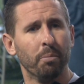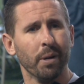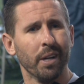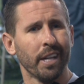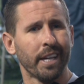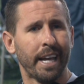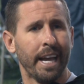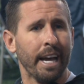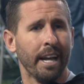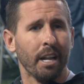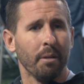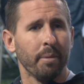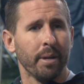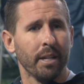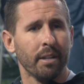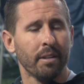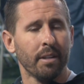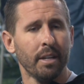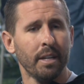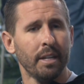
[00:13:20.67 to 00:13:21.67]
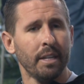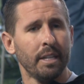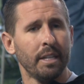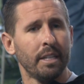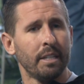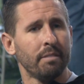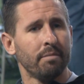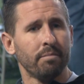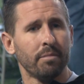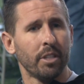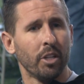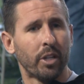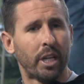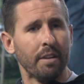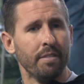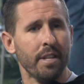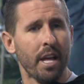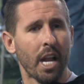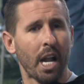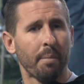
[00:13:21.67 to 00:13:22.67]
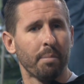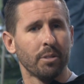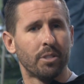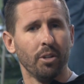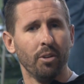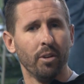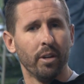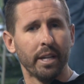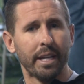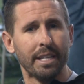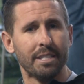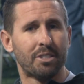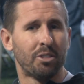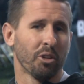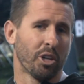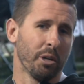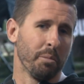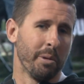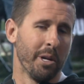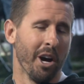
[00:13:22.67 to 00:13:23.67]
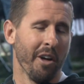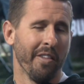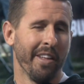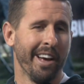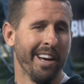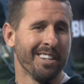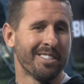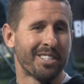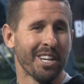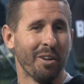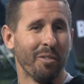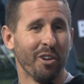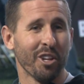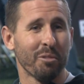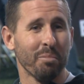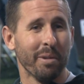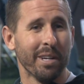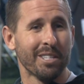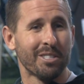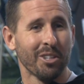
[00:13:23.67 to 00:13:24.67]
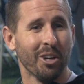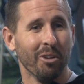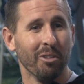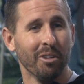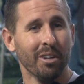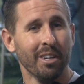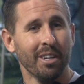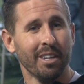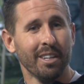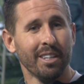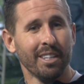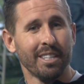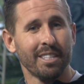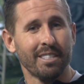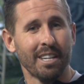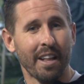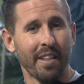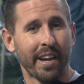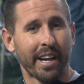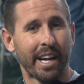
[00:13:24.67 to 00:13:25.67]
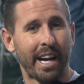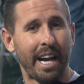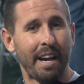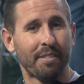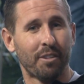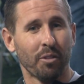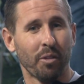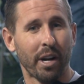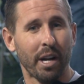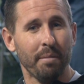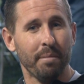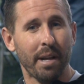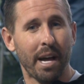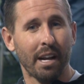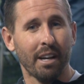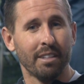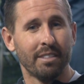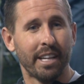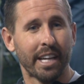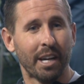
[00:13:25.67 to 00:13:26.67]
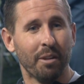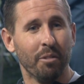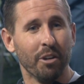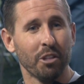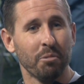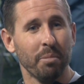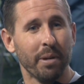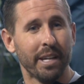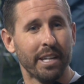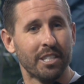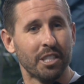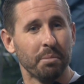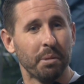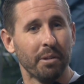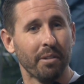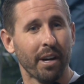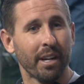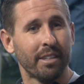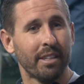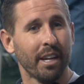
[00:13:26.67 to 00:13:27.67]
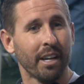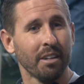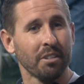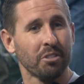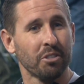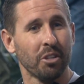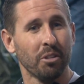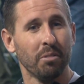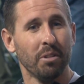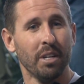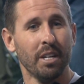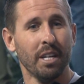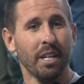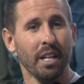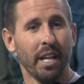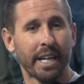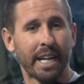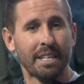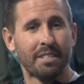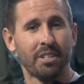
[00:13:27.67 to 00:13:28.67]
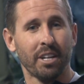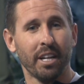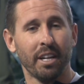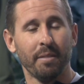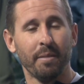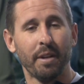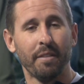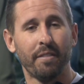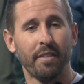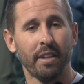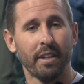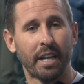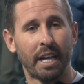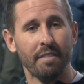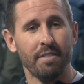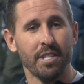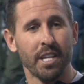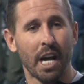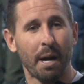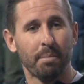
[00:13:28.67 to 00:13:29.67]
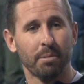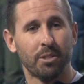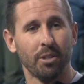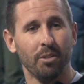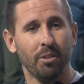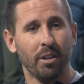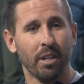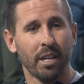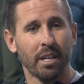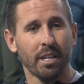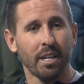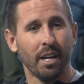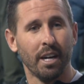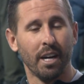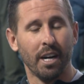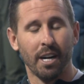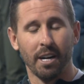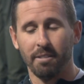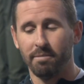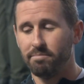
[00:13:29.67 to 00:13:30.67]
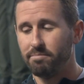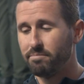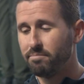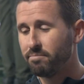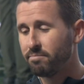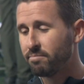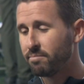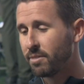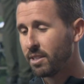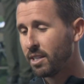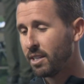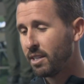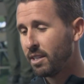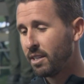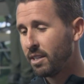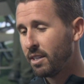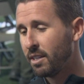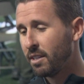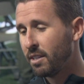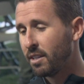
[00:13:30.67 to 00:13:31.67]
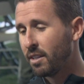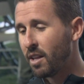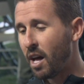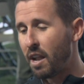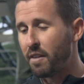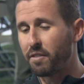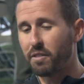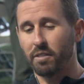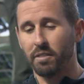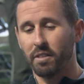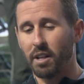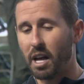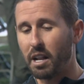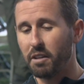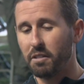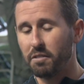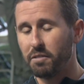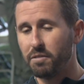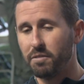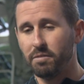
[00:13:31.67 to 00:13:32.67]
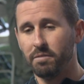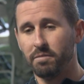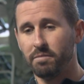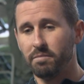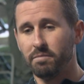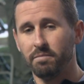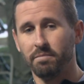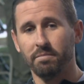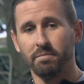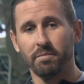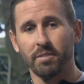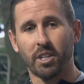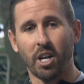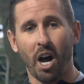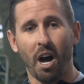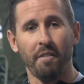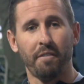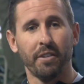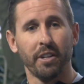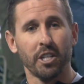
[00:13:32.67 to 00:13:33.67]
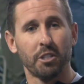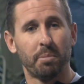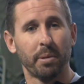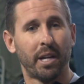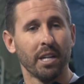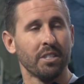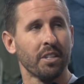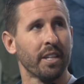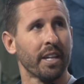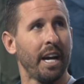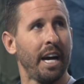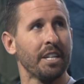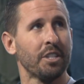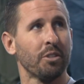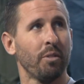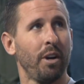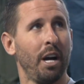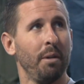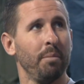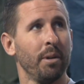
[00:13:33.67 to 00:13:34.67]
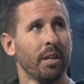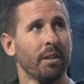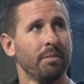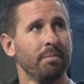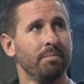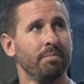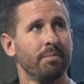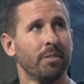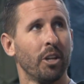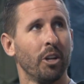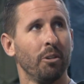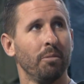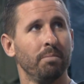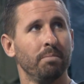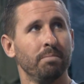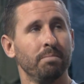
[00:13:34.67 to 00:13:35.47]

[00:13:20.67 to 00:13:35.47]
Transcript: But again, given that opportunity, he's still going to be on the headset with me. So it's not like I have to write him down and take it with me. He's going to be right there. So like I said, given the opportunity, a lot of confidence because of the guys around me.